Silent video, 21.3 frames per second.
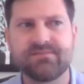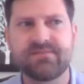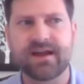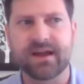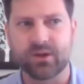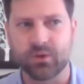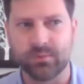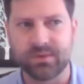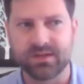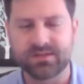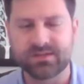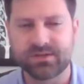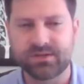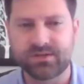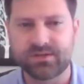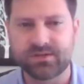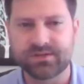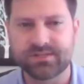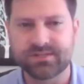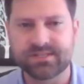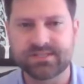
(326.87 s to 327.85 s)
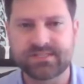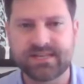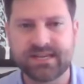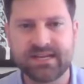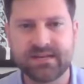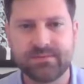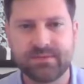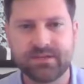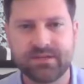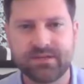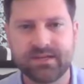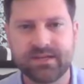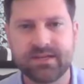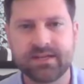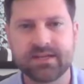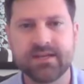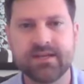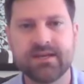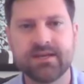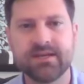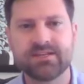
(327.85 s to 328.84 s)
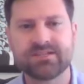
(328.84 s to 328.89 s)
environmental sustainability.
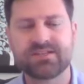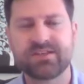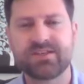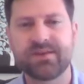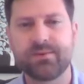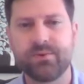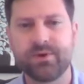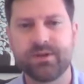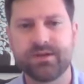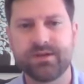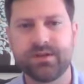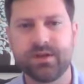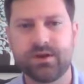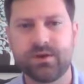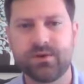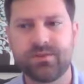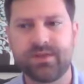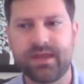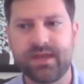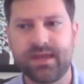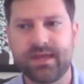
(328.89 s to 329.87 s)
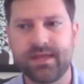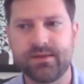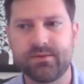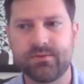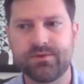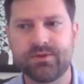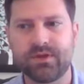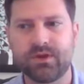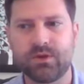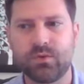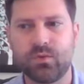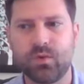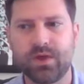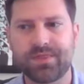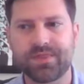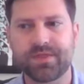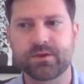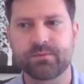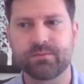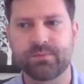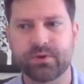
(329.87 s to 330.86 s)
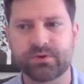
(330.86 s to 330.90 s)
So they want to know that, what
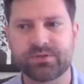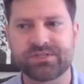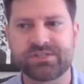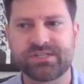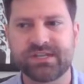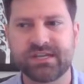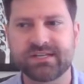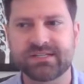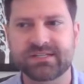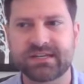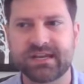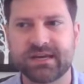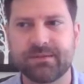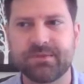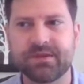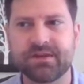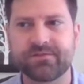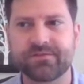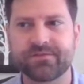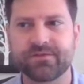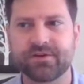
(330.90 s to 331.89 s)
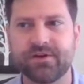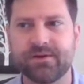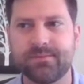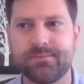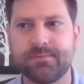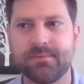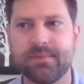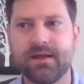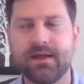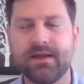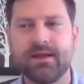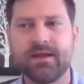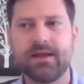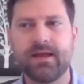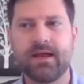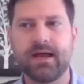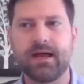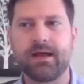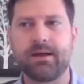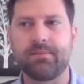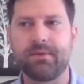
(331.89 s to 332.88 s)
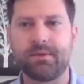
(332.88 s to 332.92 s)
they're purchasing is coming from
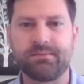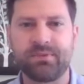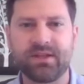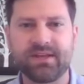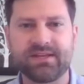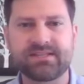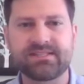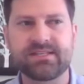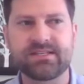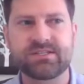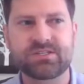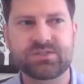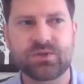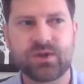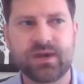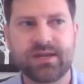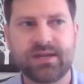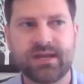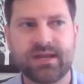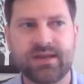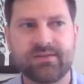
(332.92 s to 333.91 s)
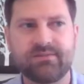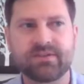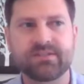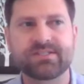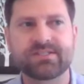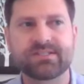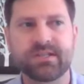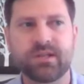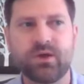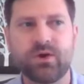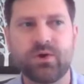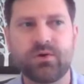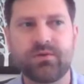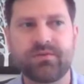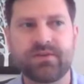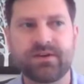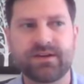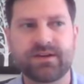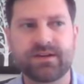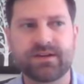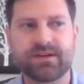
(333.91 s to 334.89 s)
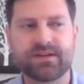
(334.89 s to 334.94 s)
a place that's trying to have as low
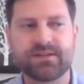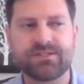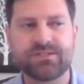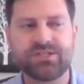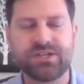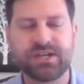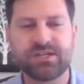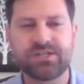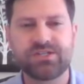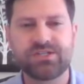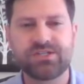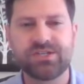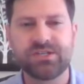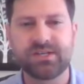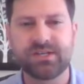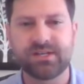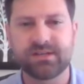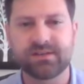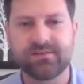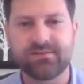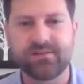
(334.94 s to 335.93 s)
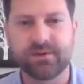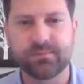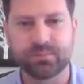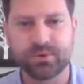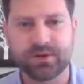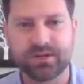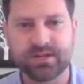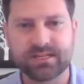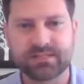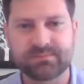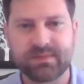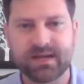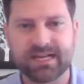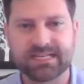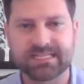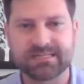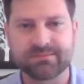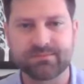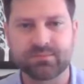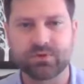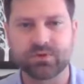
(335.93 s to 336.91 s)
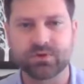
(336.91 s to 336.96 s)
of a GHG footprint as
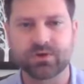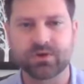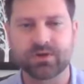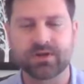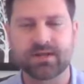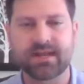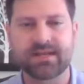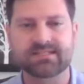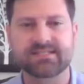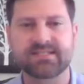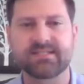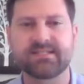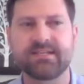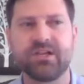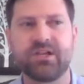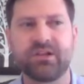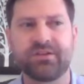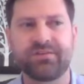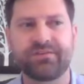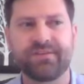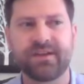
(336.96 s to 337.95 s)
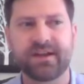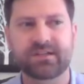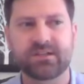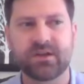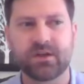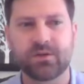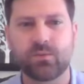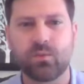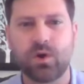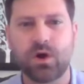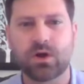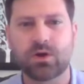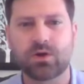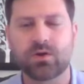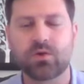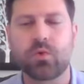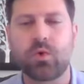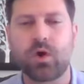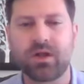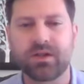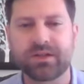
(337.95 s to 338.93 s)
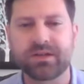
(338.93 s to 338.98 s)
possible, or it has a little effect on water
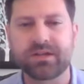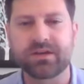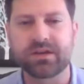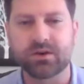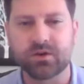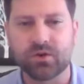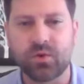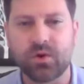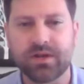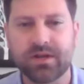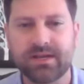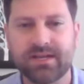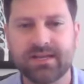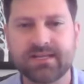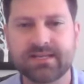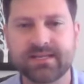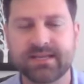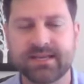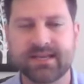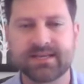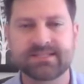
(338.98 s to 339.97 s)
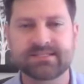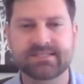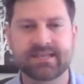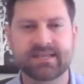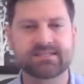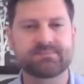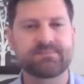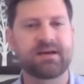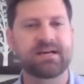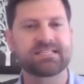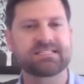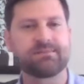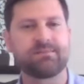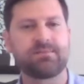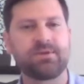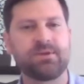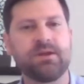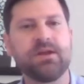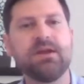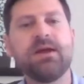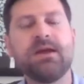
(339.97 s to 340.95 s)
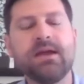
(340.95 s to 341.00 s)
quality or quantity as
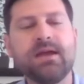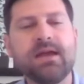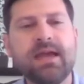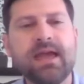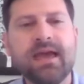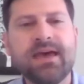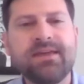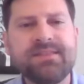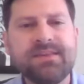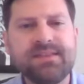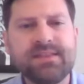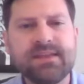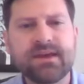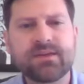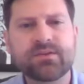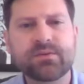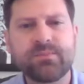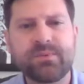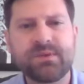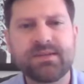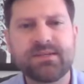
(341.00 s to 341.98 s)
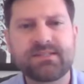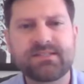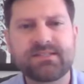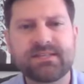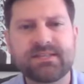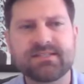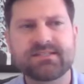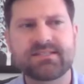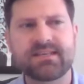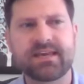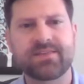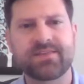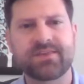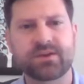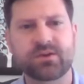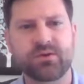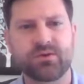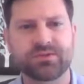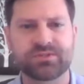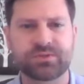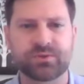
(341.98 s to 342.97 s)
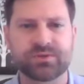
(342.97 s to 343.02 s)
possible. And then the other piece is
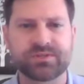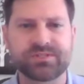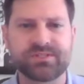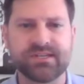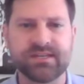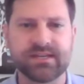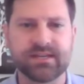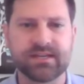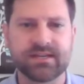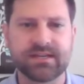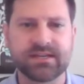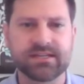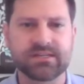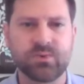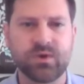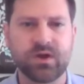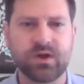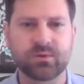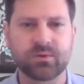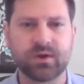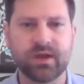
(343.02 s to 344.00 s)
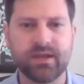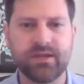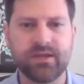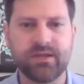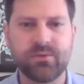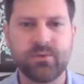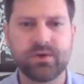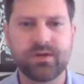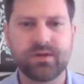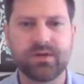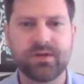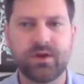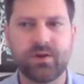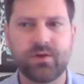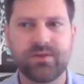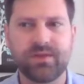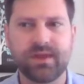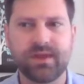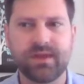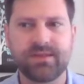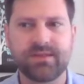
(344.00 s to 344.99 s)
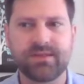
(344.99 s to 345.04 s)
ethical sourcing as well, right? You want to know
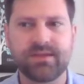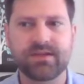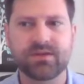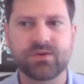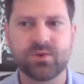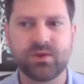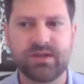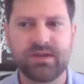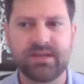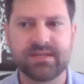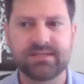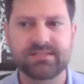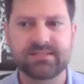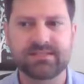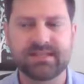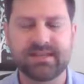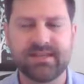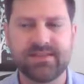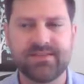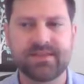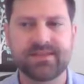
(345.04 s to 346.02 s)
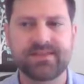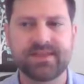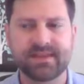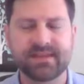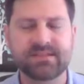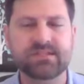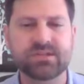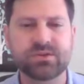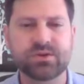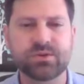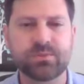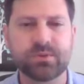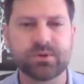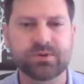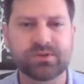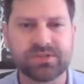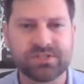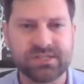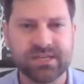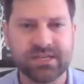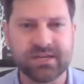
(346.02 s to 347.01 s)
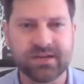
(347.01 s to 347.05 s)
that the ingredients in the things that you're
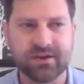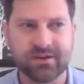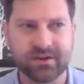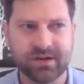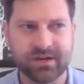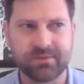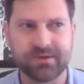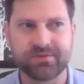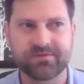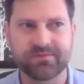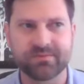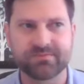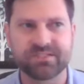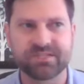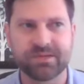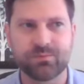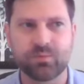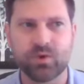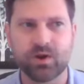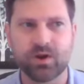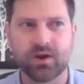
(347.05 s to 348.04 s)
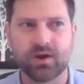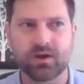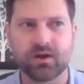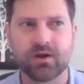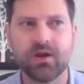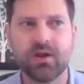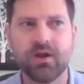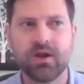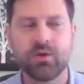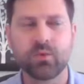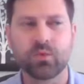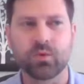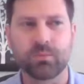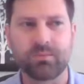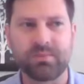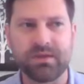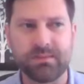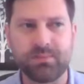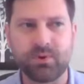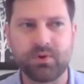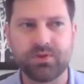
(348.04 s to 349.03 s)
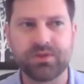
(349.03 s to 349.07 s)
purchasing are coming from somewhere where
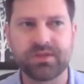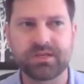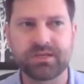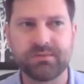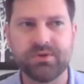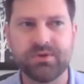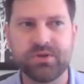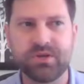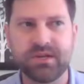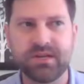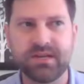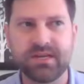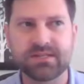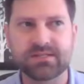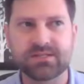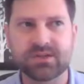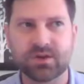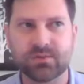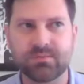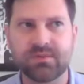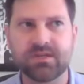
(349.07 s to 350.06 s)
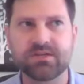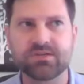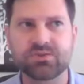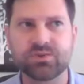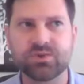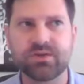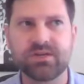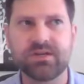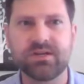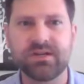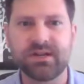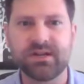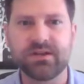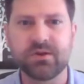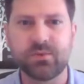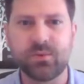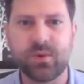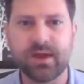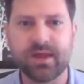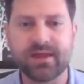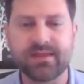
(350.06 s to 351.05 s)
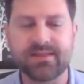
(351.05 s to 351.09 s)
people in the communities are being treated in a
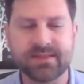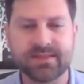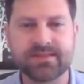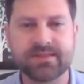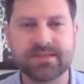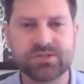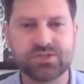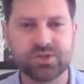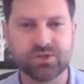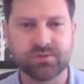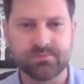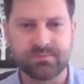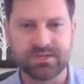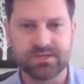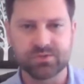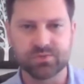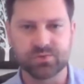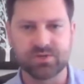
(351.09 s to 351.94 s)
way that they should be